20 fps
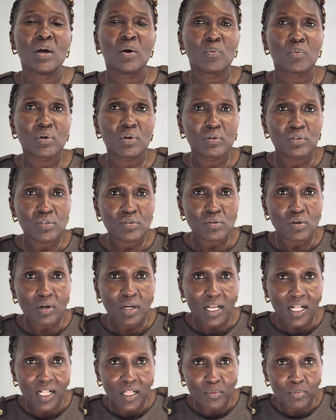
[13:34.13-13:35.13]
We also
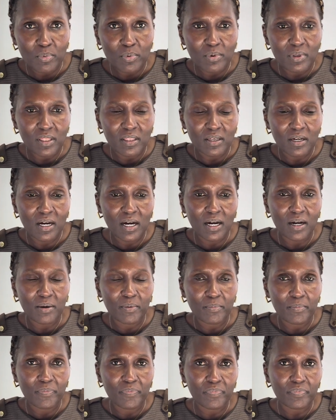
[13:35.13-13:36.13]
help with
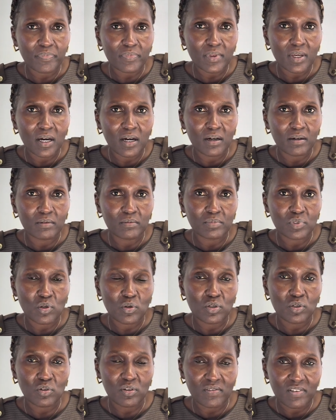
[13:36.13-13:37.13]
so
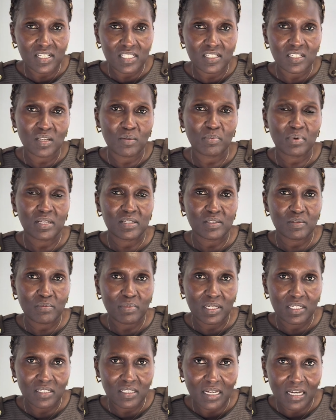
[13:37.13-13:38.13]
university
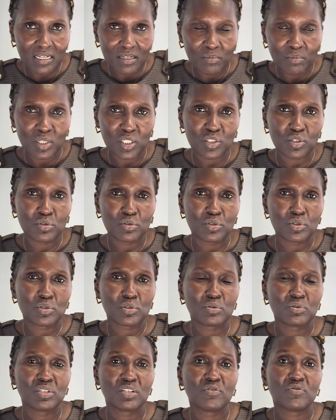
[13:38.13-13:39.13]
placement, admissions
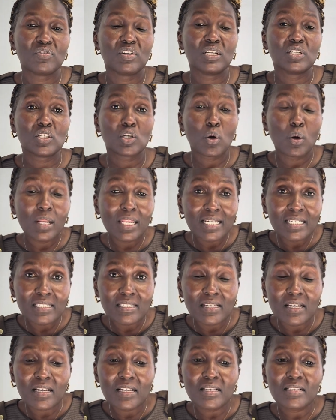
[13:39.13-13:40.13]
to different
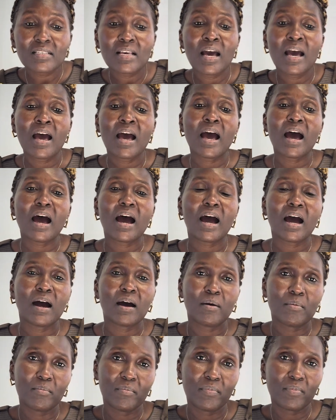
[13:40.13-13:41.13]
colleges.
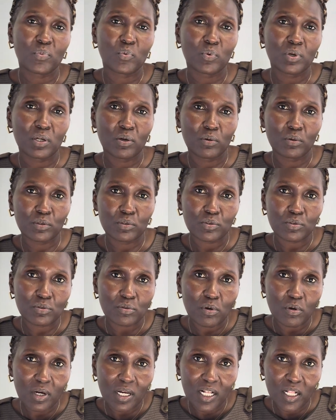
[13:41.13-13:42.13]
We
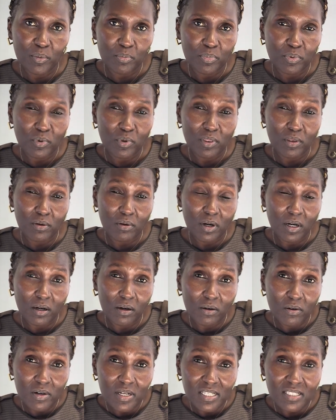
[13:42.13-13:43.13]
also help with your
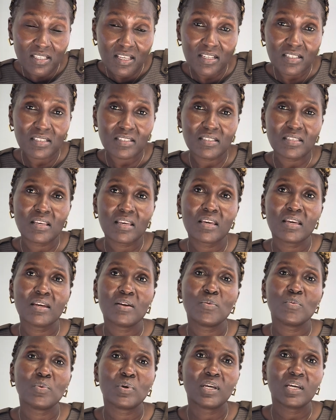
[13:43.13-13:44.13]

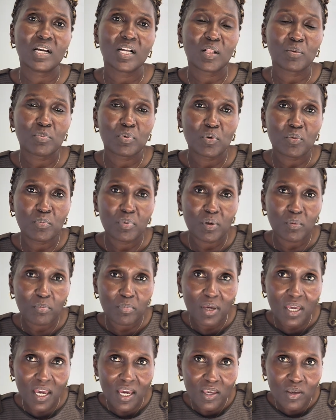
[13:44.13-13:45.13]
OSHC. We help you
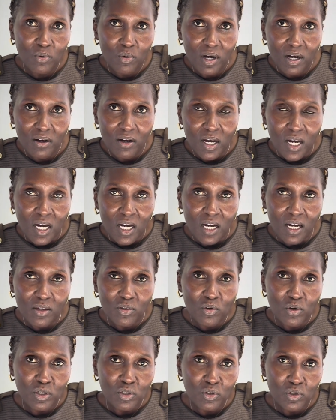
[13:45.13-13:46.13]
prepare your
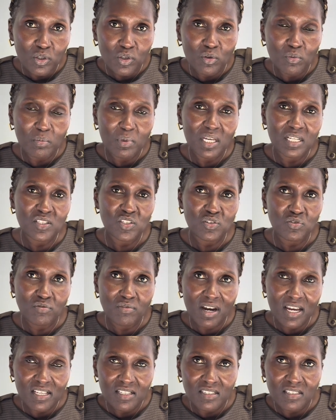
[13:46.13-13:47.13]
documents,
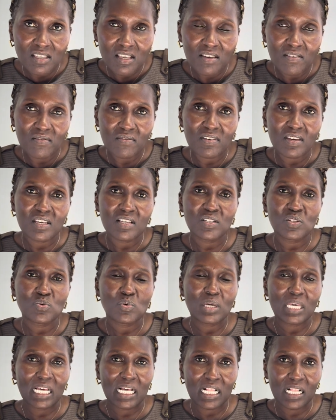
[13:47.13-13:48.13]
write CVs.
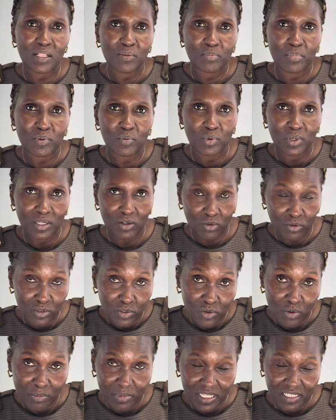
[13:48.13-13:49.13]
We
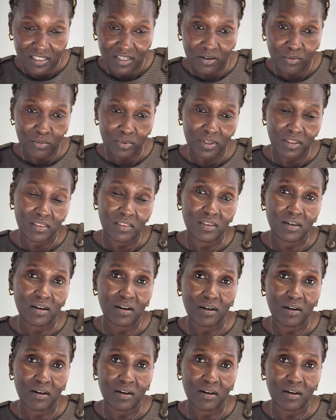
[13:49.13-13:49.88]
also mentor with